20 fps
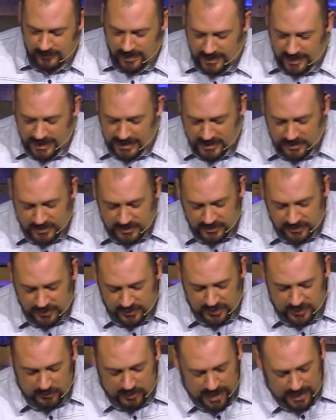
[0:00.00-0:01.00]
I'd like you to
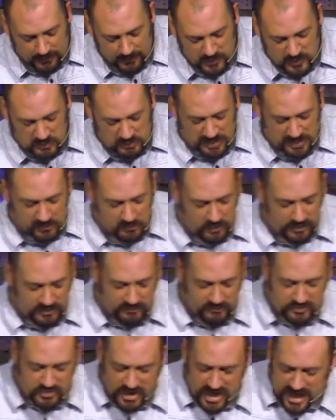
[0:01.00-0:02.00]
turn in your Bibles with me to the book
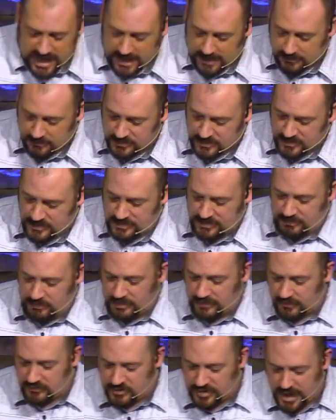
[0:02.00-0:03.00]
of James. The
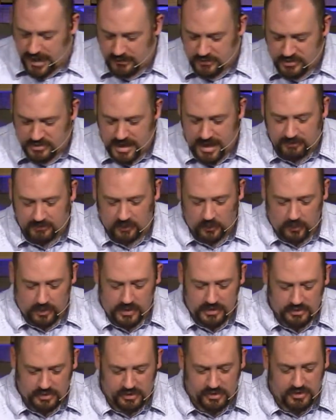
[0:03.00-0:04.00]
book of James, chapter
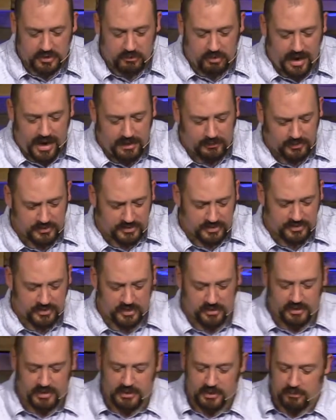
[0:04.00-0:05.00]
1. Turn in your Bibles or
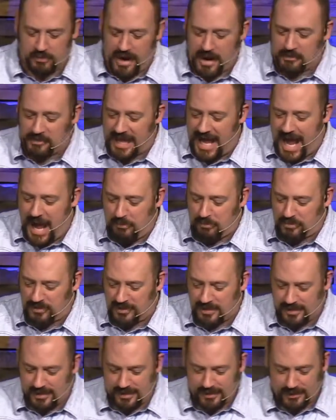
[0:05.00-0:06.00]
turn in your Bible app,
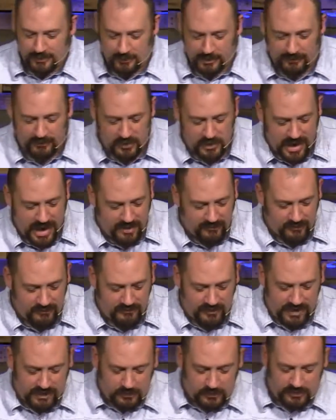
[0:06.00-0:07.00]
whatever you have
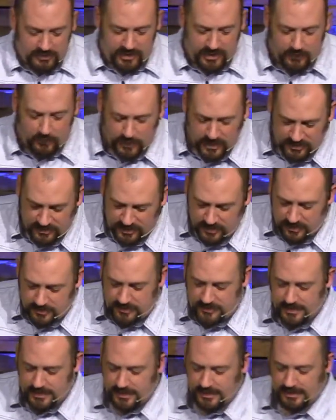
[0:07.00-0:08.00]
available there with
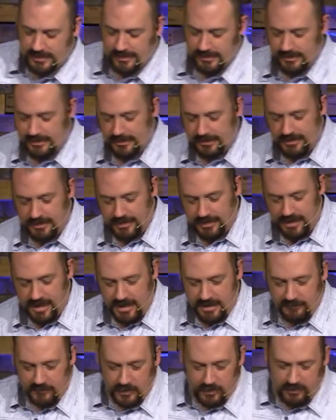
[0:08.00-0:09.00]
you.
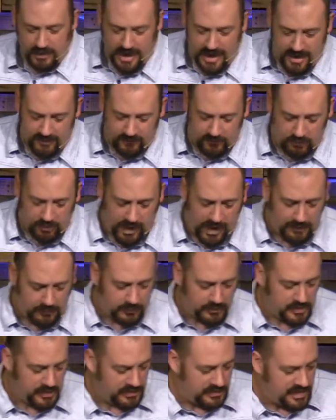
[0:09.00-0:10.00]
Again, if you don't have a
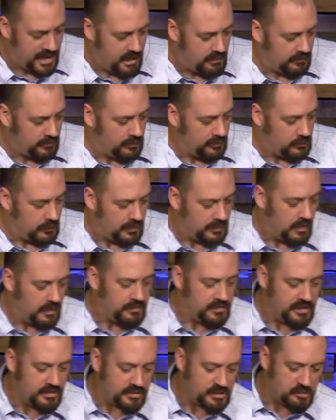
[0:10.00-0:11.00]
Bible, you can download one
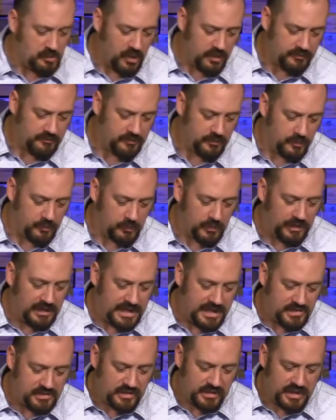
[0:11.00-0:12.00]
onto your smartphone real
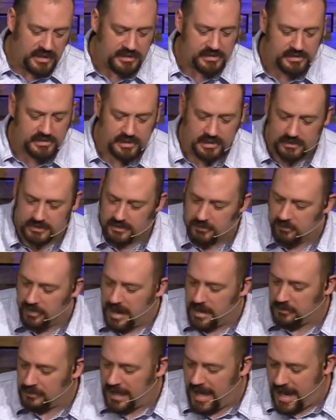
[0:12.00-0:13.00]
easily. It's the
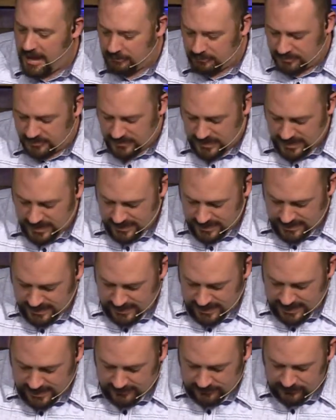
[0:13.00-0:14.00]
Bible app.
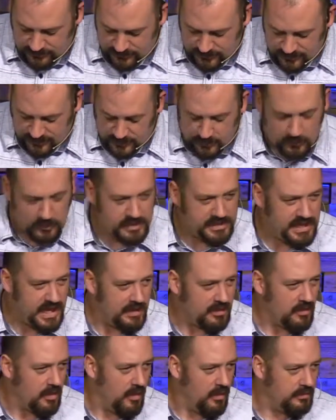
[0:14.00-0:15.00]
What's
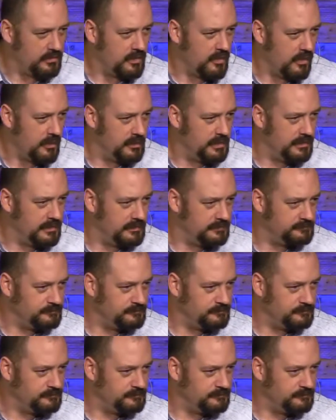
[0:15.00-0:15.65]
that called, Carmen?